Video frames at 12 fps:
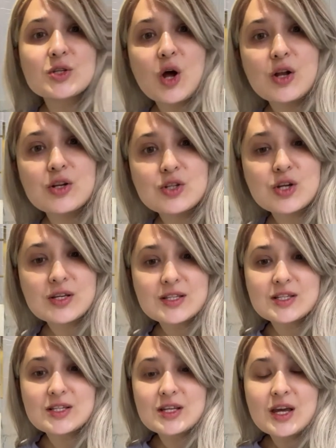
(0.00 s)
not
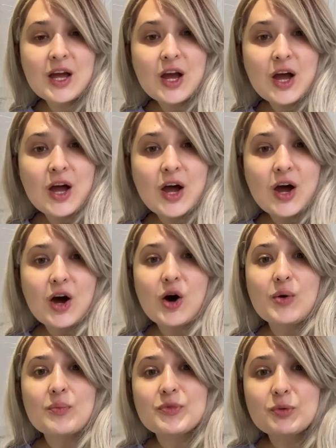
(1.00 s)
just
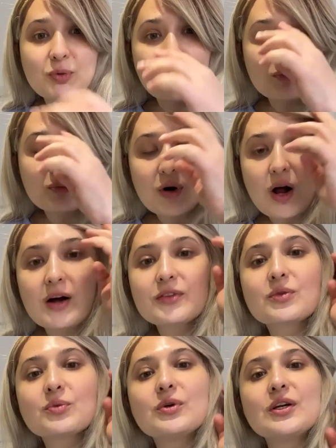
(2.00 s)
the bone
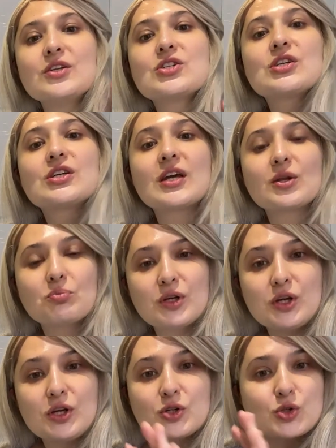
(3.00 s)
broth, which can
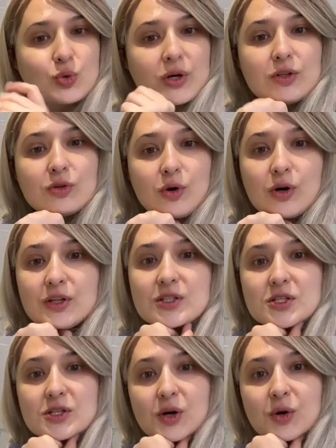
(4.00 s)
be enjoyed on
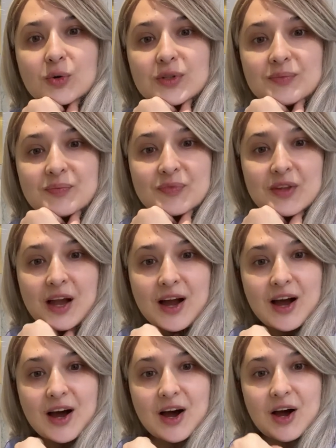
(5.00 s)
its own.
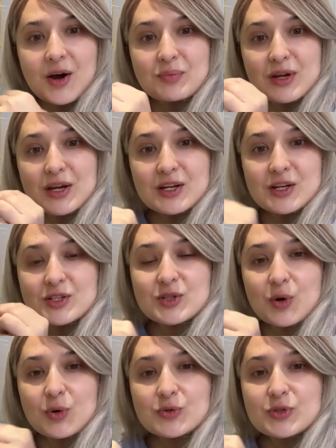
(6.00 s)
It is
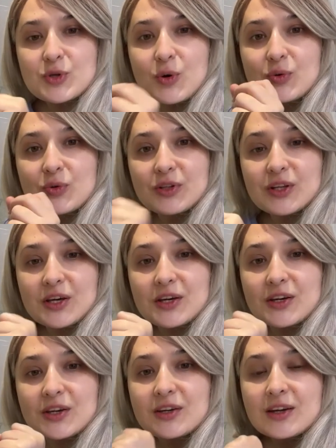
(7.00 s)
also
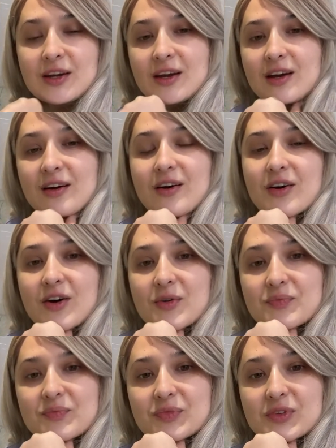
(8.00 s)
the
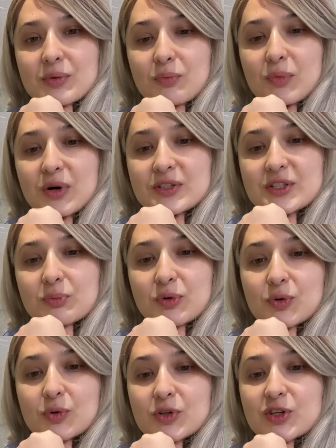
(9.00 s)

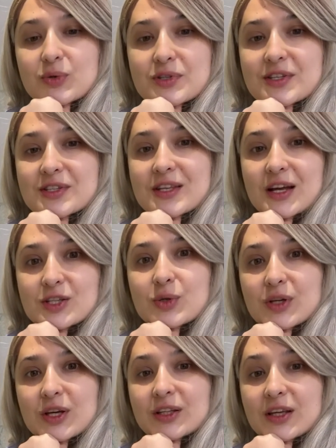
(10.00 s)
multiple uses that
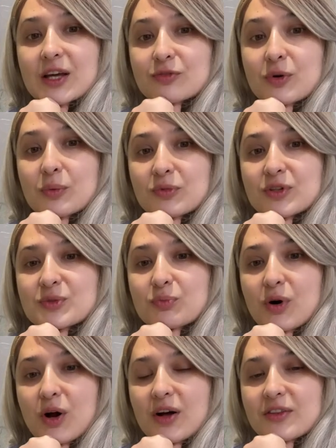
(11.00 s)
you can get from this
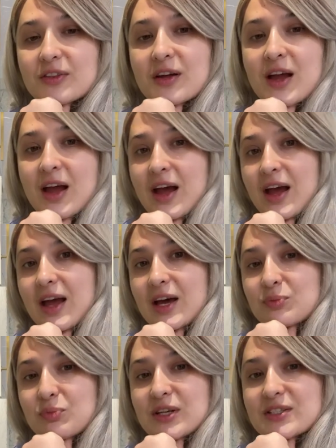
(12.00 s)
broth.
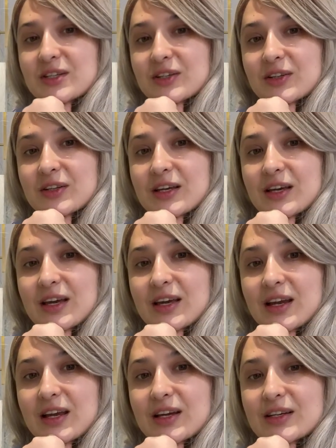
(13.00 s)
And basically
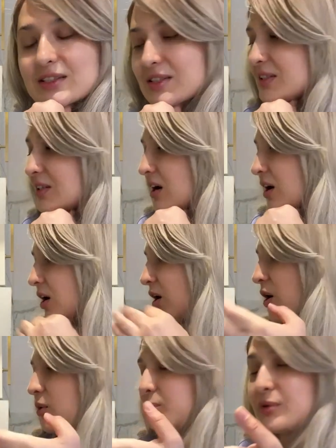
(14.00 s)
it is
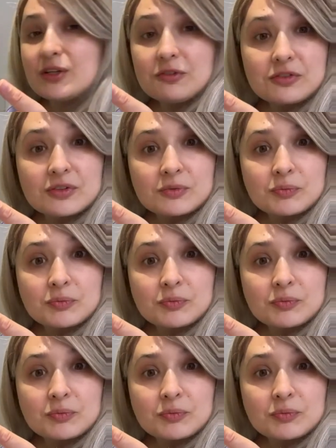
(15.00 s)
beef,